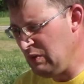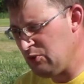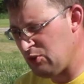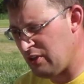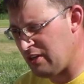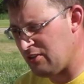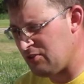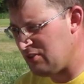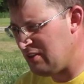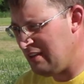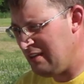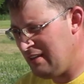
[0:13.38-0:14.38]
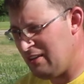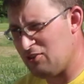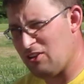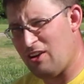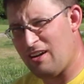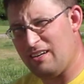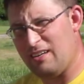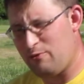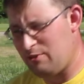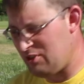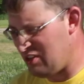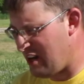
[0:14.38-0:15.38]
So there's a lot of
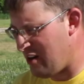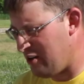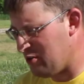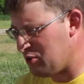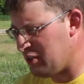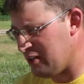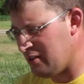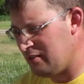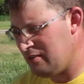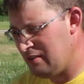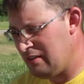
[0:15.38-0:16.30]
different scenarios here.